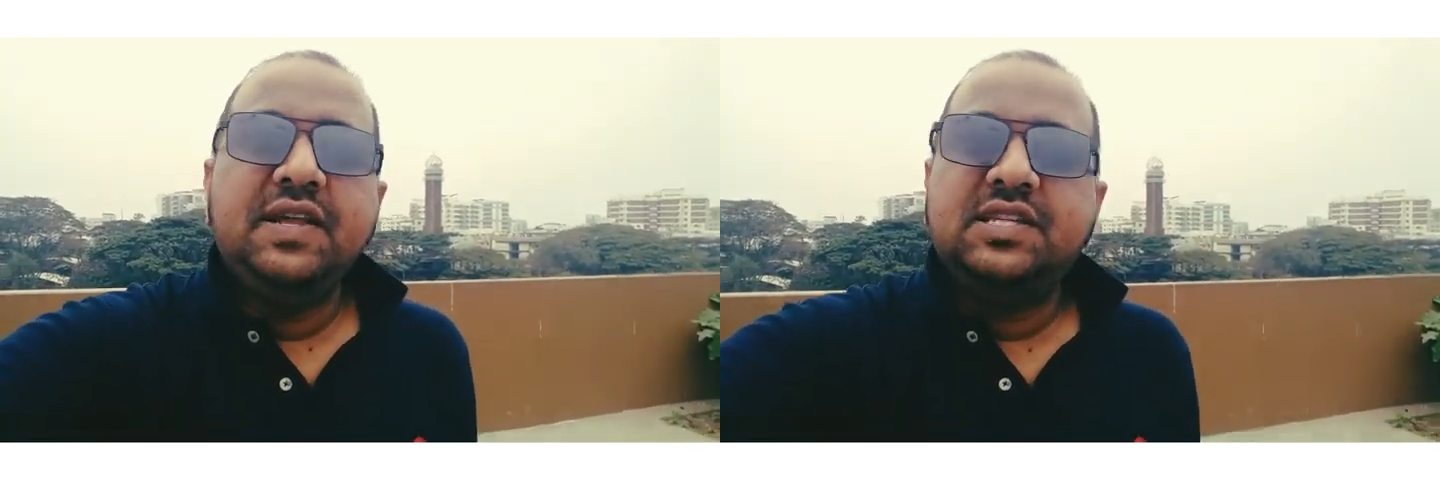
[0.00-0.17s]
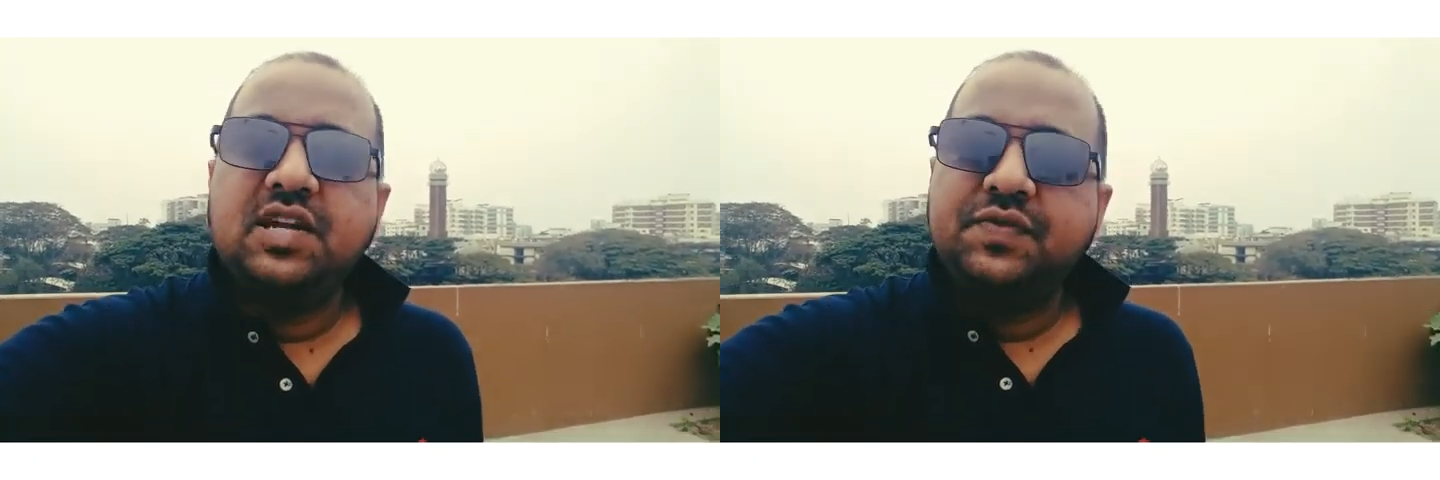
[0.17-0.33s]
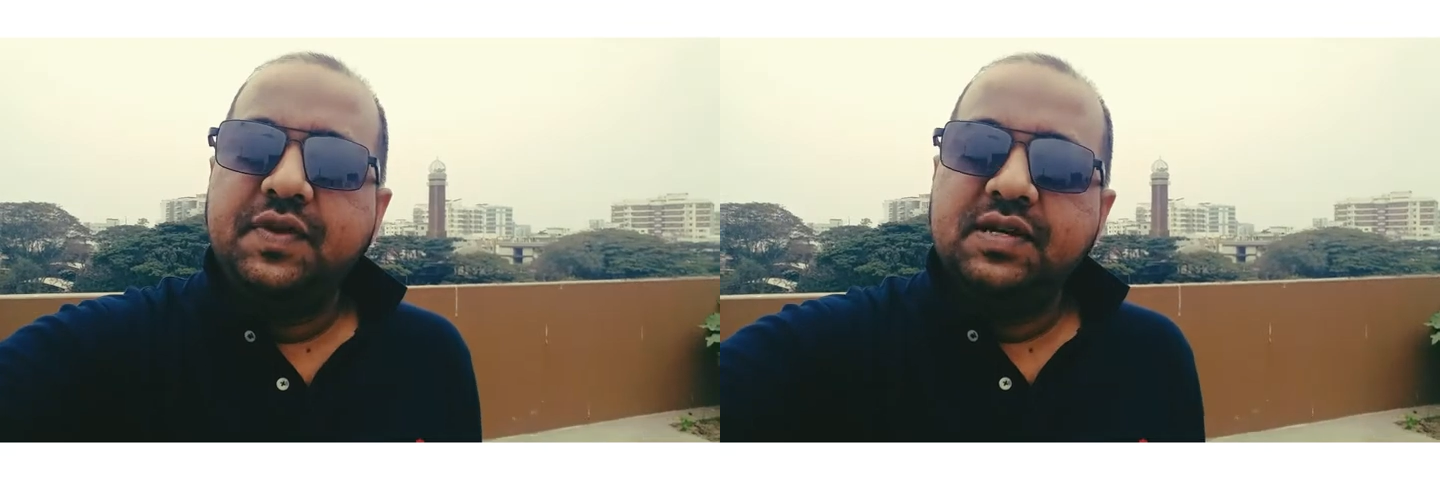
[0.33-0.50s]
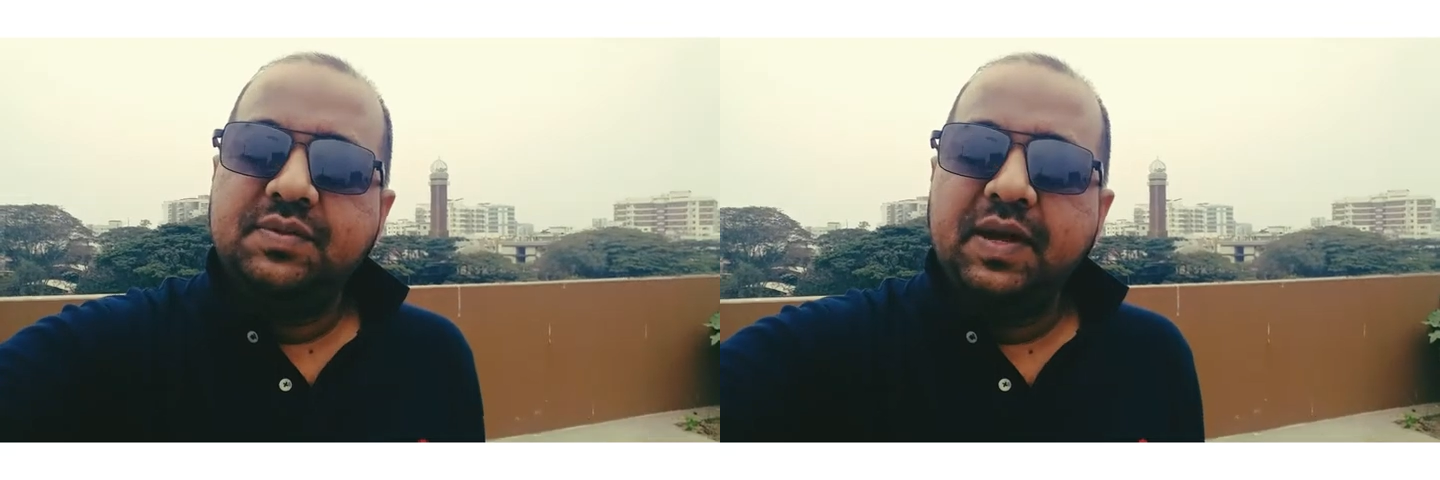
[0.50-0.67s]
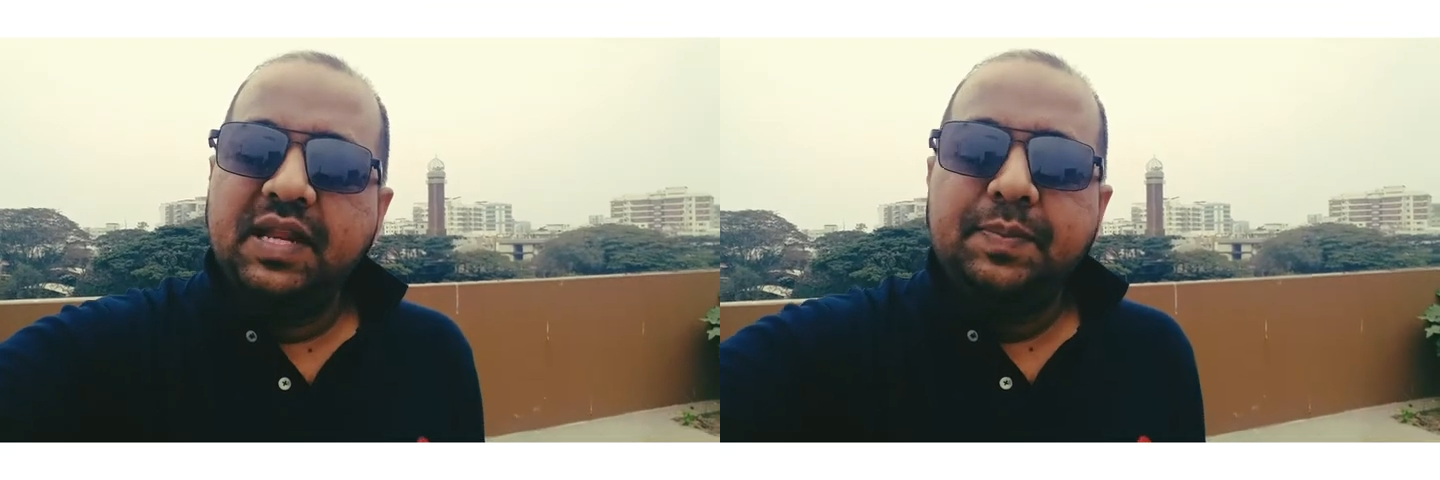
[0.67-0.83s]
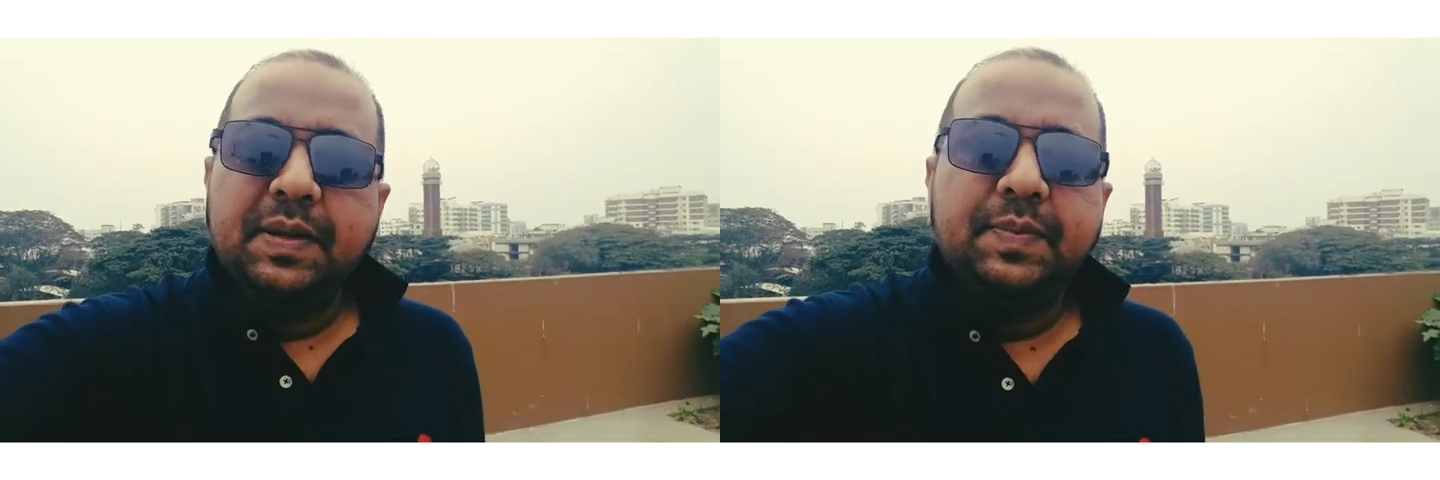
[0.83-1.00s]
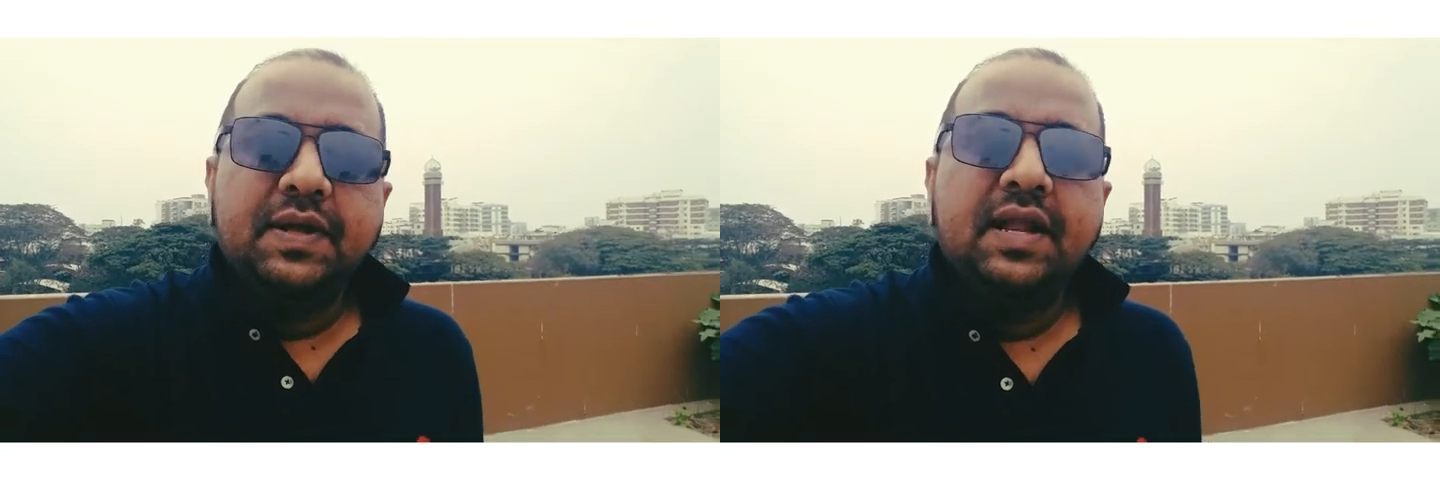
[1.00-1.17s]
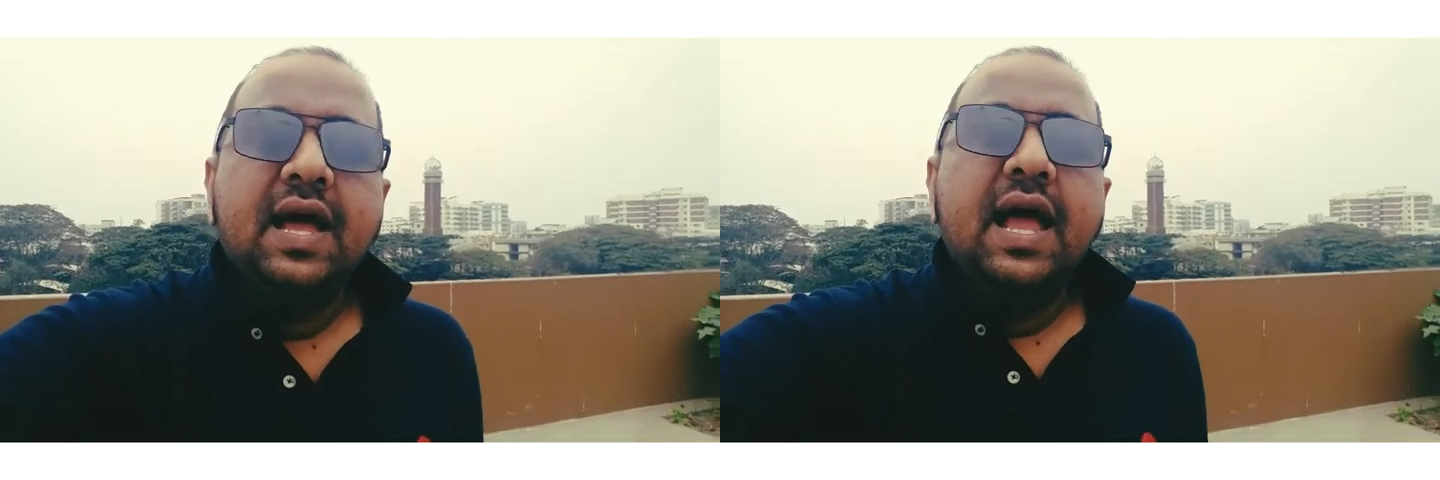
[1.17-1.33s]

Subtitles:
interviewed many people,